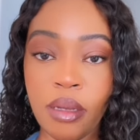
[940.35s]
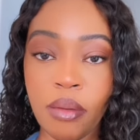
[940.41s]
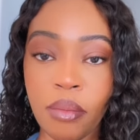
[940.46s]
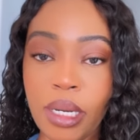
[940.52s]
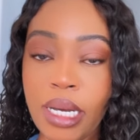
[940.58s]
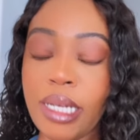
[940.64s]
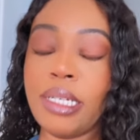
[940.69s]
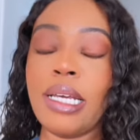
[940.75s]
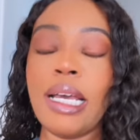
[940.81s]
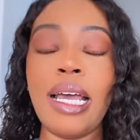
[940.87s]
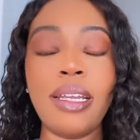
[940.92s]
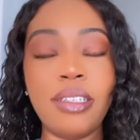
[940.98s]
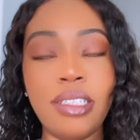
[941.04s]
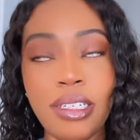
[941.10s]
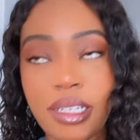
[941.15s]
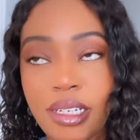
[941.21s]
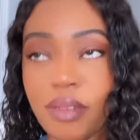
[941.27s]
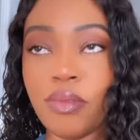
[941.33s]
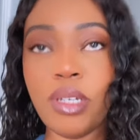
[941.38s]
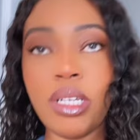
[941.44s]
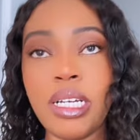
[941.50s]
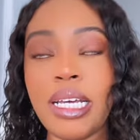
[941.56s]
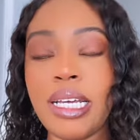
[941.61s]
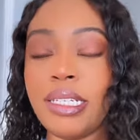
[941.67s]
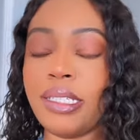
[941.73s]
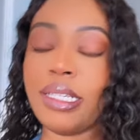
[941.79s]
But I did
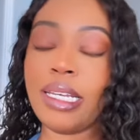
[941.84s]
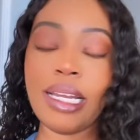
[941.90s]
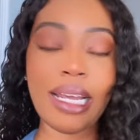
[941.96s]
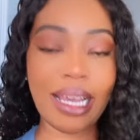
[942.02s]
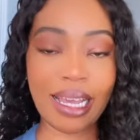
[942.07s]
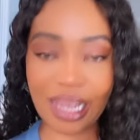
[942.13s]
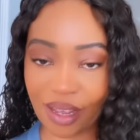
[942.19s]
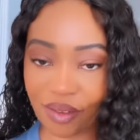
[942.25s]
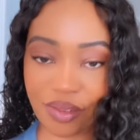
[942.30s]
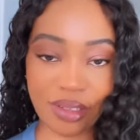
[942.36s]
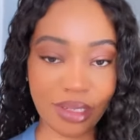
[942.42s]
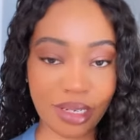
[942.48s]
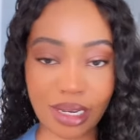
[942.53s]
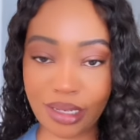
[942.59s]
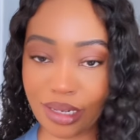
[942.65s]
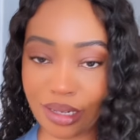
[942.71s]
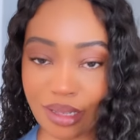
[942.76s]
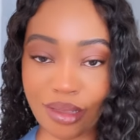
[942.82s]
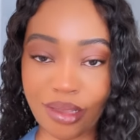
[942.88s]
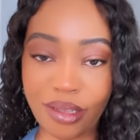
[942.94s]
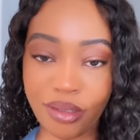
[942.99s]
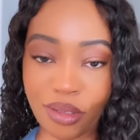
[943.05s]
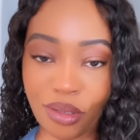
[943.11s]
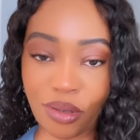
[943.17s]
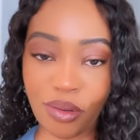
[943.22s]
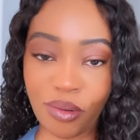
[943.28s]
realize that I haven't done
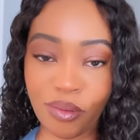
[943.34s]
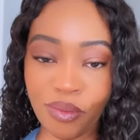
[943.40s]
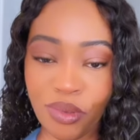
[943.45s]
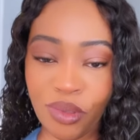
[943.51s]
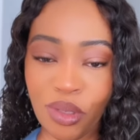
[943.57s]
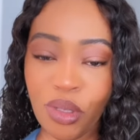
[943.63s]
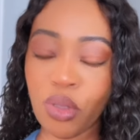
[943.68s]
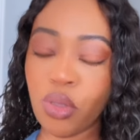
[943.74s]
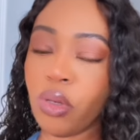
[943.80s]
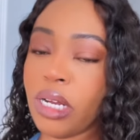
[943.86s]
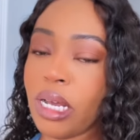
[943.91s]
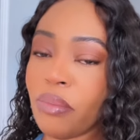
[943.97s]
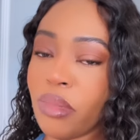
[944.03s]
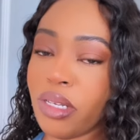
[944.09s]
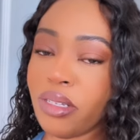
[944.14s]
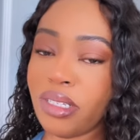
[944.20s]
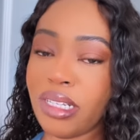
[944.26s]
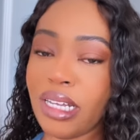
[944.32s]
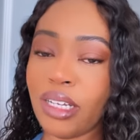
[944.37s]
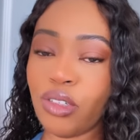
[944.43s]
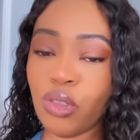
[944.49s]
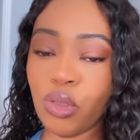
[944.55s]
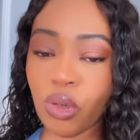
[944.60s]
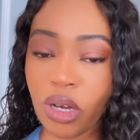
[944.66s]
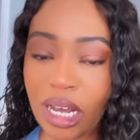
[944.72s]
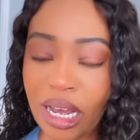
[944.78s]
anything to you. So that means
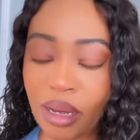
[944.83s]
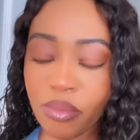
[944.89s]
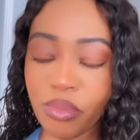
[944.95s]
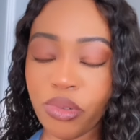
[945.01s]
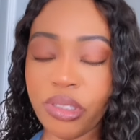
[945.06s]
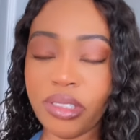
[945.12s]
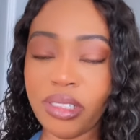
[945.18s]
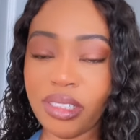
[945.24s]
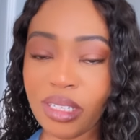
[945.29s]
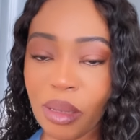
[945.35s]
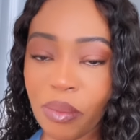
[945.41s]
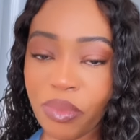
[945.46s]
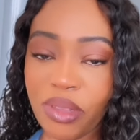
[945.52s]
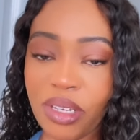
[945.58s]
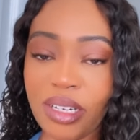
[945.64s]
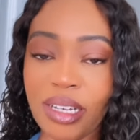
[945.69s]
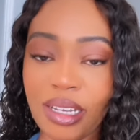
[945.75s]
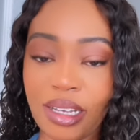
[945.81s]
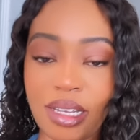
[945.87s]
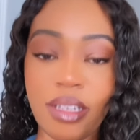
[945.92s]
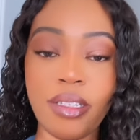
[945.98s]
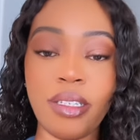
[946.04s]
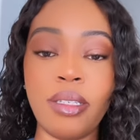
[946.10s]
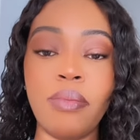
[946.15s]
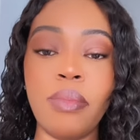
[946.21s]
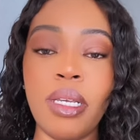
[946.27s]
that you're harboring something
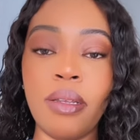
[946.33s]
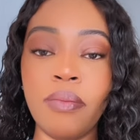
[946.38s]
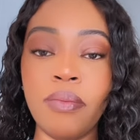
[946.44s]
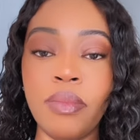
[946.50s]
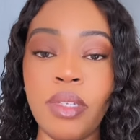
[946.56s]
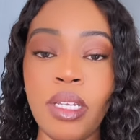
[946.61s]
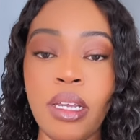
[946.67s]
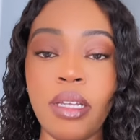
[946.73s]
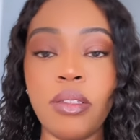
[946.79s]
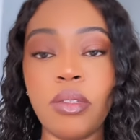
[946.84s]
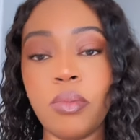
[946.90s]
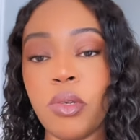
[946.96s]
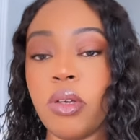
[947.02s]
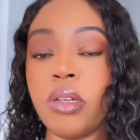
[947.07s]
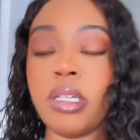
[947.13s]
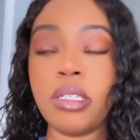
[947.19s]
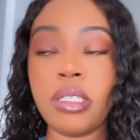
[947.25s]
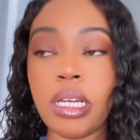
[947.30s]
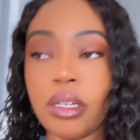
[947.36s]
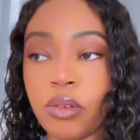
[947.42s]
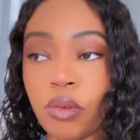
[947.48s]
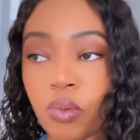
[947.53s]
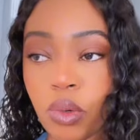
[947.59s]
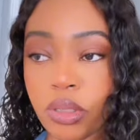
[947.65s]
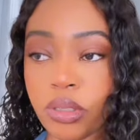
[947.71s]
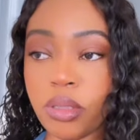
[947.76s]
against me. And to be honest, I
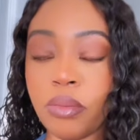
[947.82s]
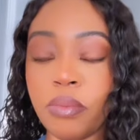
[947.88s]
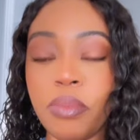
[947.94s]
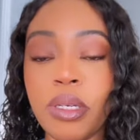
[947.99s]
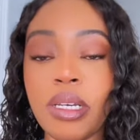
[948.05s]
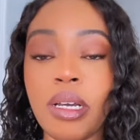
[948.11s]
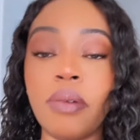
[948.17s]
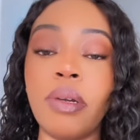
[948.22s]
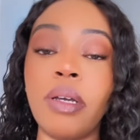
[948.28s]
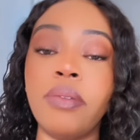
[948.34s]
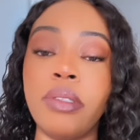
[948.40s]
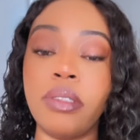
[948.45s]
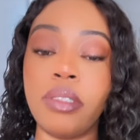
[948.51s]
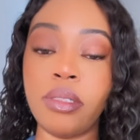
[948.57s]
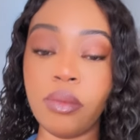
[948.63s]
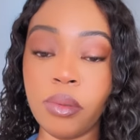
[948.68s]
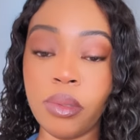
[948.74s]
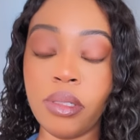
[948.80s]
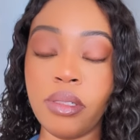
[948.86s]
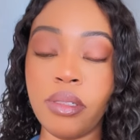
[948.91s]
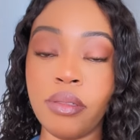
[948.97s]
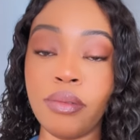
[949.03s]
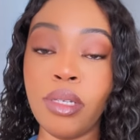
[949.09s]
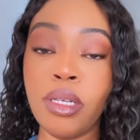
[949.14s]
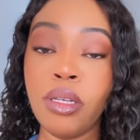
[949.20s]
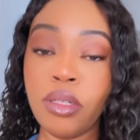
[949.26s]
don't want to be around this
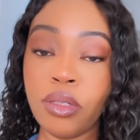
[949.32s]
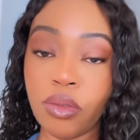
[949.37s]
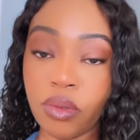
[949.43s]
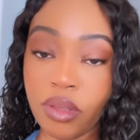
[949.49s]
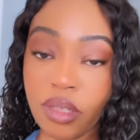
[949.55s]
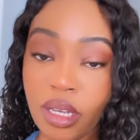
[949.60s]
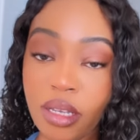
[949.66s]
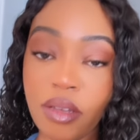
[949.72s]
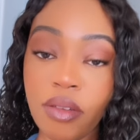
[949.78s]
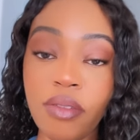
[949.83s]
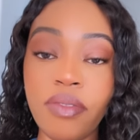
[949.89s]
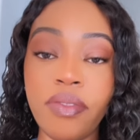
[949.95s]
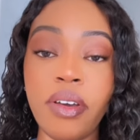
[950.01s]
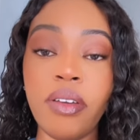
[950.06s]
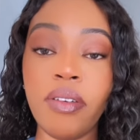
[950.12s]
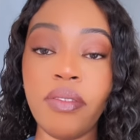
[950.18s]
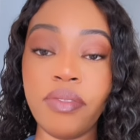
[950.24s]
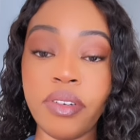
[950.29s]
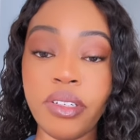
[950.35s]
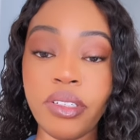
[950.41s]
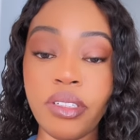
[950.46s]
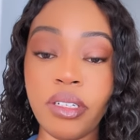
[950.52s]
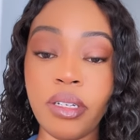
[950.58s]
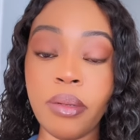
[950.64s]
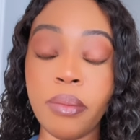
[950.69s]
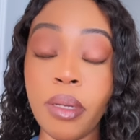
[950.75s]
situation. So thank you for your
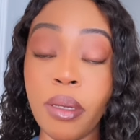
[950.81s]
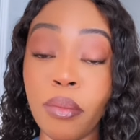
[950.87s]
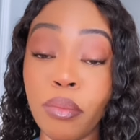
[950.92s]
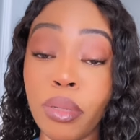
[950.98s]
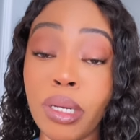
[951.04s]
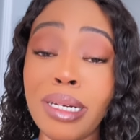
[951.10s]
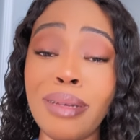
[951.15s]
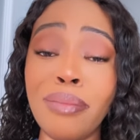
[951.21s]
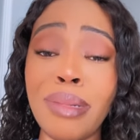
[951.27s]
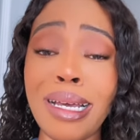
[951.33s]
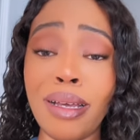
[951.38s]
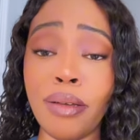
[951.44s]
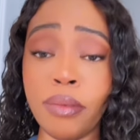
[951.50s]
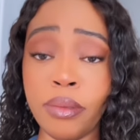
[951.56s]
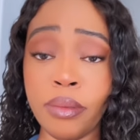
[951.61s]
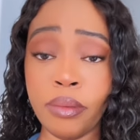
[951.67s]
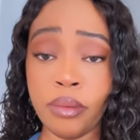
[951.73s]
friendship, but I'm out.